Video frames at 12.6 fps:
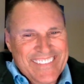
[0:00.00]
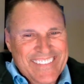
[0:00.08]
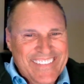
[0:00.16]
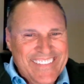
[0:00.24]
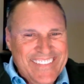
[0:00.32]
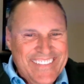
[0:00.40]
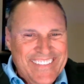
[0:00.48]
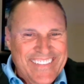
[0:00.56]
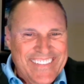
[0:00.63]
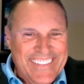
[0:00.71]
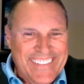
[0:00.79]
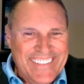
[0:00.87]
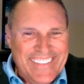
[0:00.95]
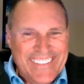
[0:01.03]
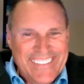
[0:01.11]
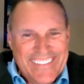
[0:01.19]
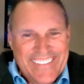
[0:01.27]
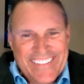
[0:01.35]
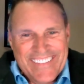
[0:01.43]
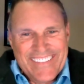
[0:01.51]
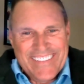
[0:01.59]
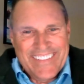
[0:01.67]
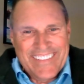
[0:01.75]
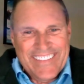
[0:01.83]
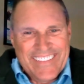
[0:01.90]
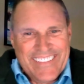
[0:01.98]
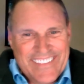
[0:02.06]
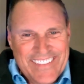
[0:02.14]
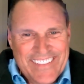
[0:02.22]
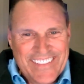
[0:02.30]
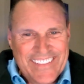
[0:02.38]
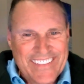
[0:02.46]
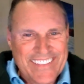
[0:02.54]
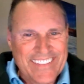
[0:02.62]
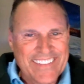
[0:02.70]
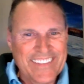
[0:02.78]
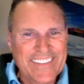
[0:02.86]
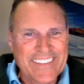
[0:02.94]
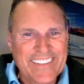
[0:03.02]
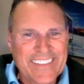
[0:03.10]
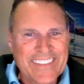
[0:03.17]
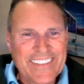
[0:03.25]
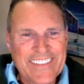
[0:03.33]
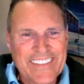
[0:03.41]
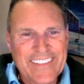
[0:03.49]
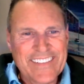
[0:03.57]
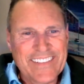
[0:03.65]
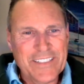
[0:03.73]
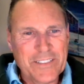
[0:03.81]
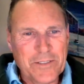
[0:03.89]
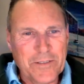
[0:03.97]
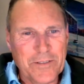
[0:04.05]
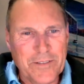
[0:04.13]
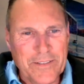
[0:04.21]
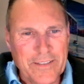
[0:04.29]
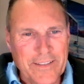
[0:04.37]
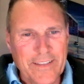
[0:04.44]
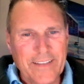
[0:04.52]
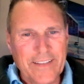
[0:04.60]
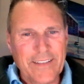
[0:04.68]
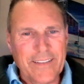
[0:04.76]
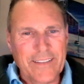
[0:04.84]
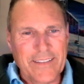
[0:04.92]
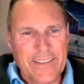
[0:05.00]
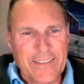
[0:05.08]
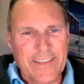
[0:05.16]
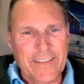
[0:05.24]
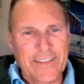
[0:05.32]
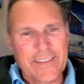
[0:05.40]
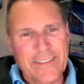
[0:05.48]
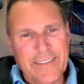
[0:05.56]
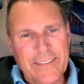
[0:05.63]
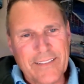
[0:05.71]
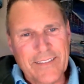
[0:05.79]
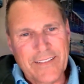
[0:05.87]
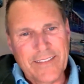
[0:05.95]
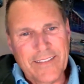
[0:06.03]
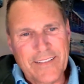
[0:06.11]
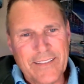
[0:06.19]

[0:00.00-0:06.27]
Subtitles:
[no speech]